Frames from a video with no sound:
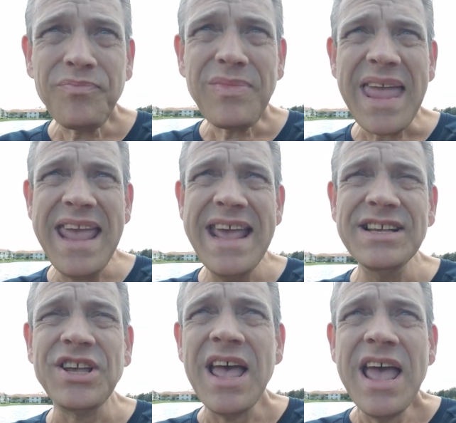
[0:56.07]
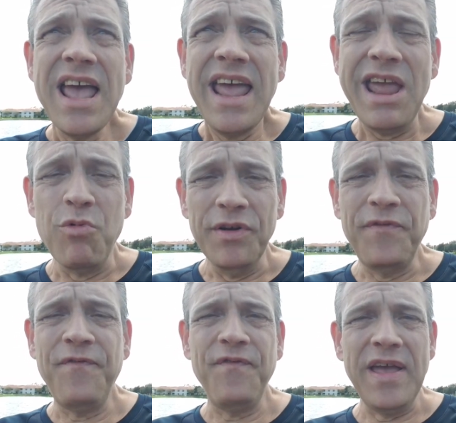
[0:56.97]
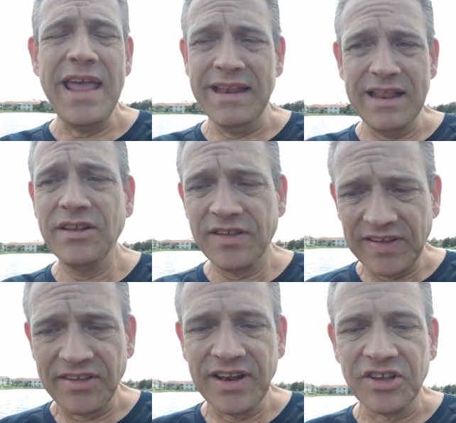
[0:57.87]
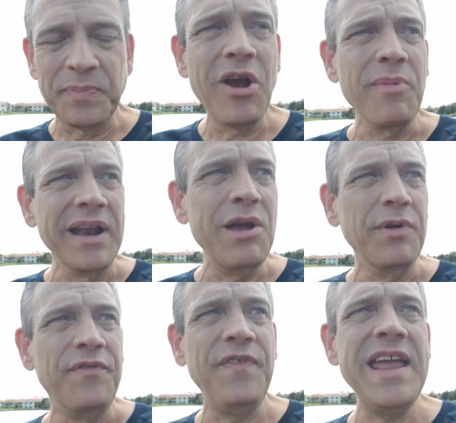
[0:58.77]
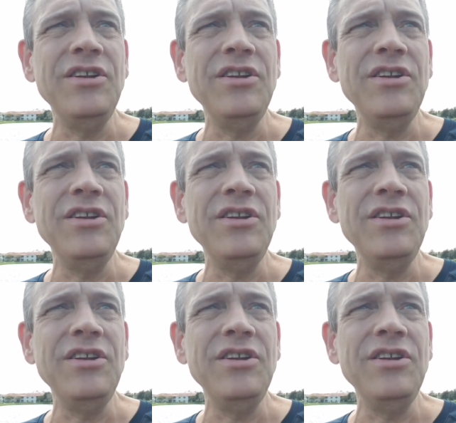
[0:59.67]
is he did this as an experiment. He would feed